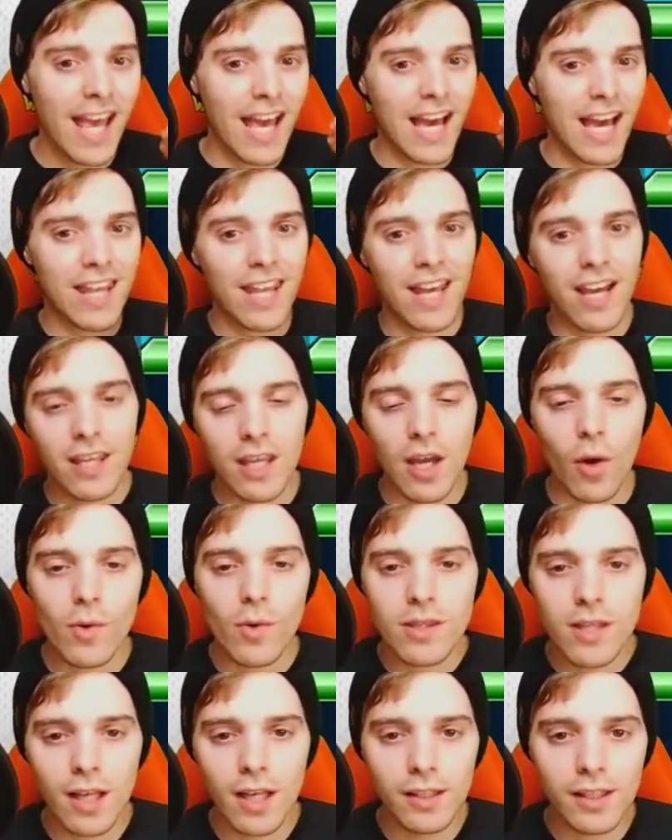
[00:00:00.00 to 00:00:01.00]
And yeah,
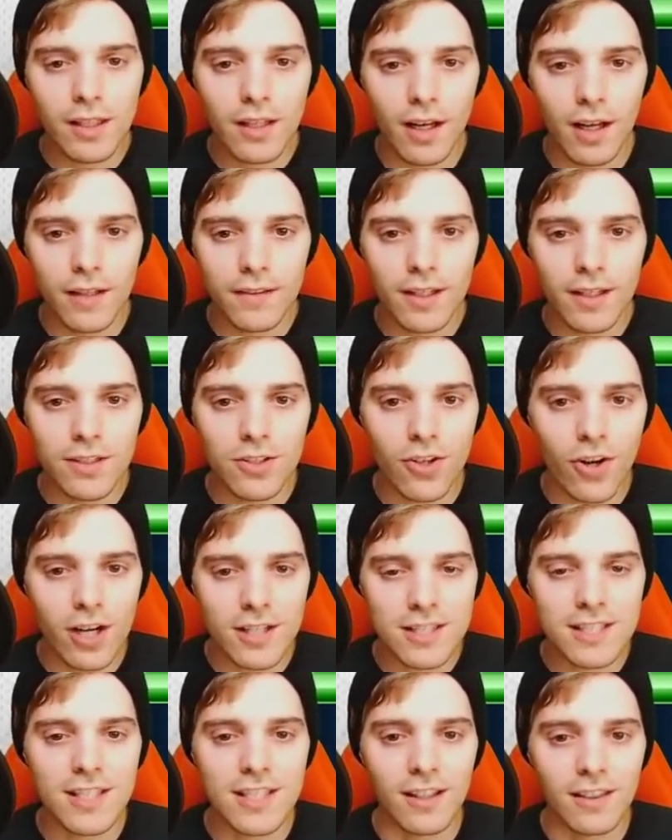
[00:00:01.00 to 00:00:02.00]
with daily content, you're
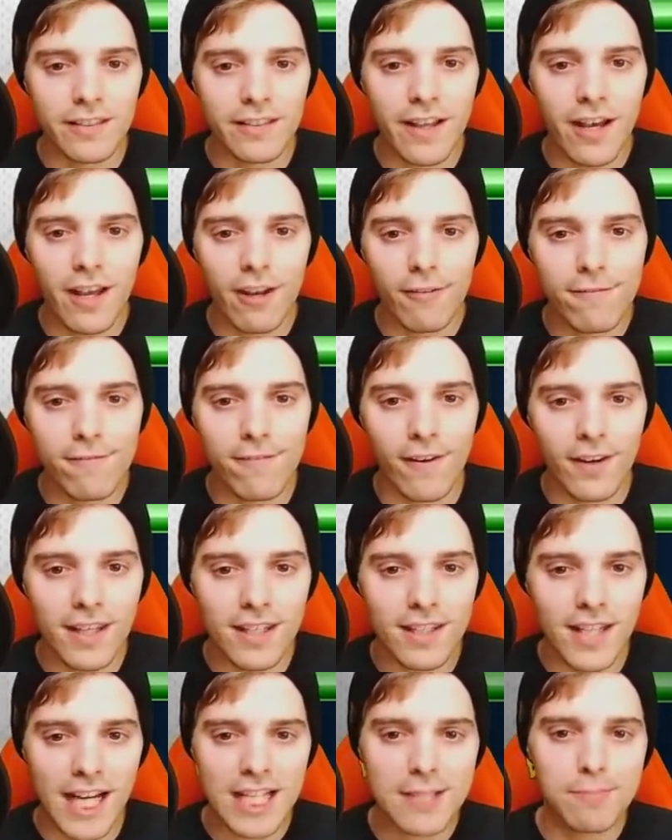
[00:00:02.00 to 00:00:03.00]
gonna see a lot of
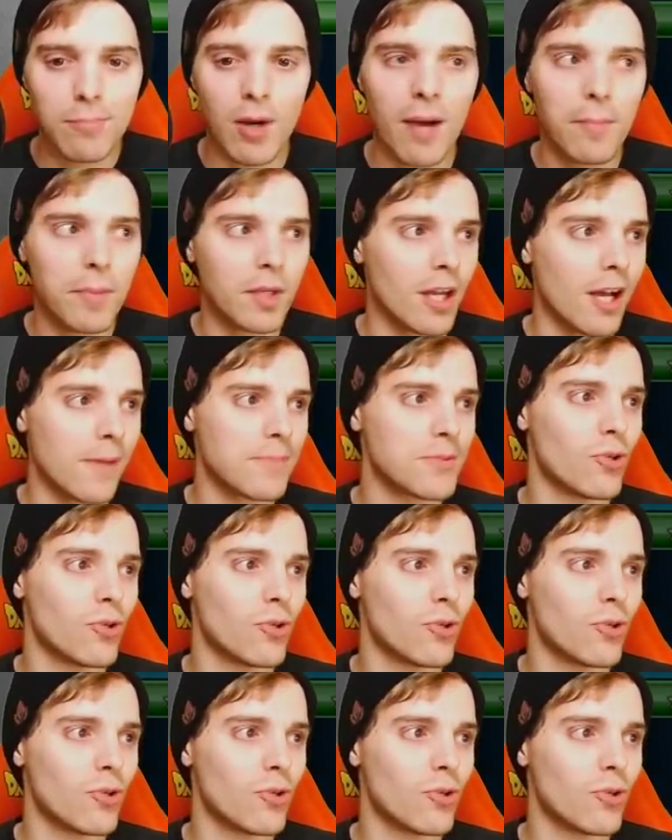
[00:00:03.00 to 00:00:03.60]
funky decks popping up.